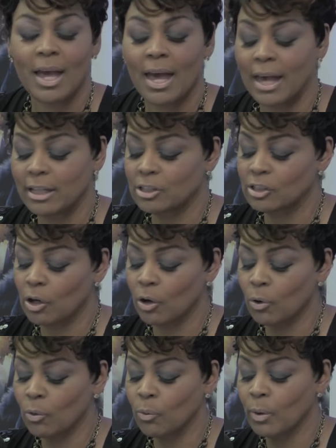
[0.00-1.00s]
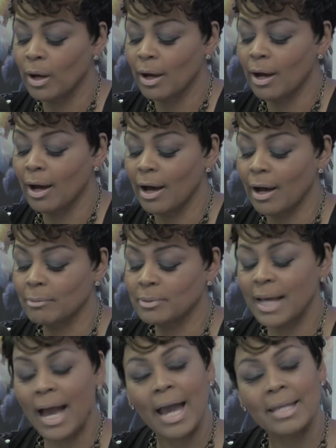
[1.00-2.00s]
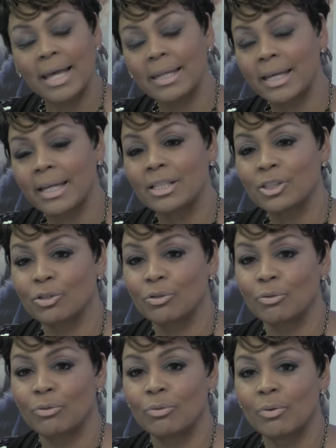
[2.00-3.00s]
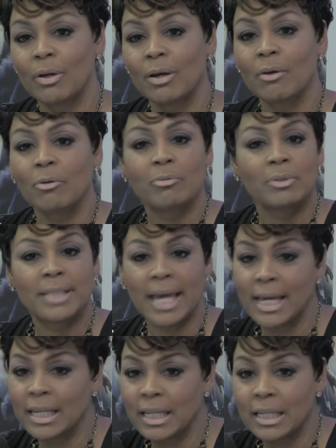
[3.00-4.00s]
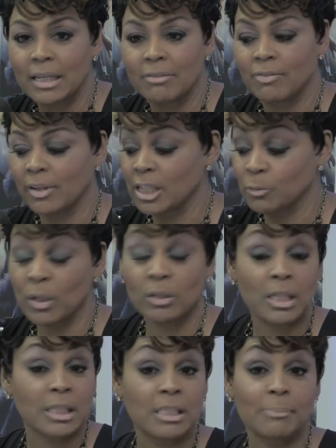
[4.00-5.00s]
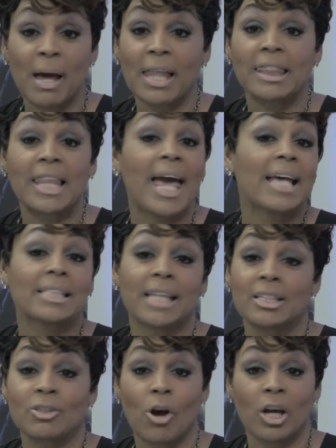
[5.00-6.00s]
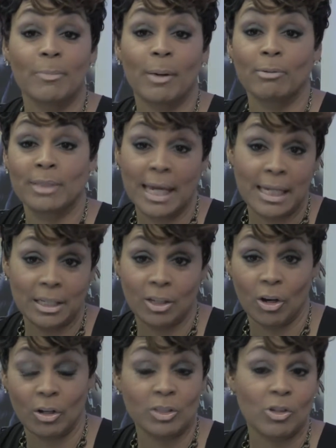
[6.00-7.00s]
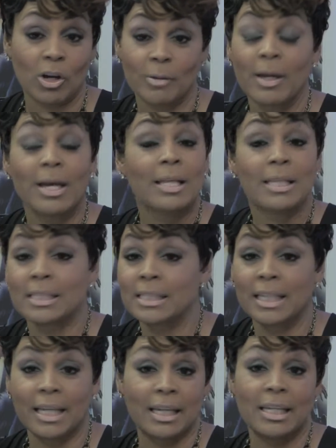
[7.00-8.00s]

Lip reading: And so tying that into dating, and because this is my last day talking about dating, y'all, and this is it.